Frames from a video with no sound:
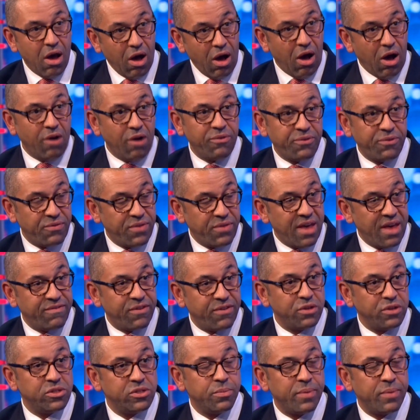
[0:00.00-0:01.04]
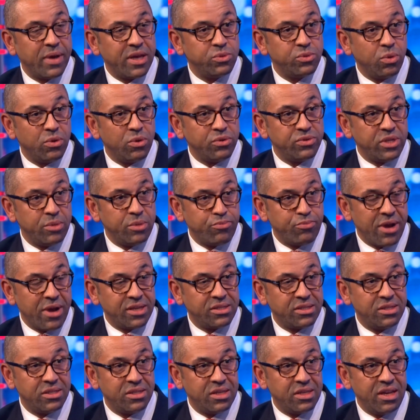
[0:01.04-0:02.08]
Half of their voter base wanted
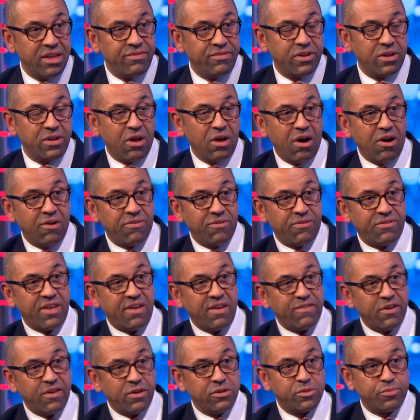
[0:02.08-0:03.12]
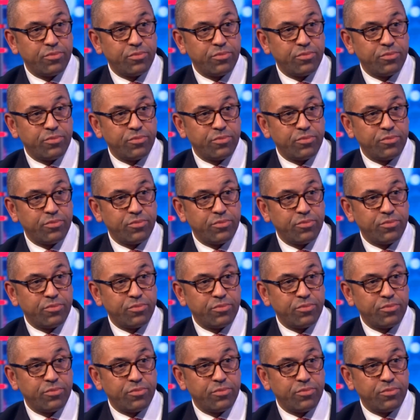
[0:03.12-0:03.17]
Brexit delivered, half of their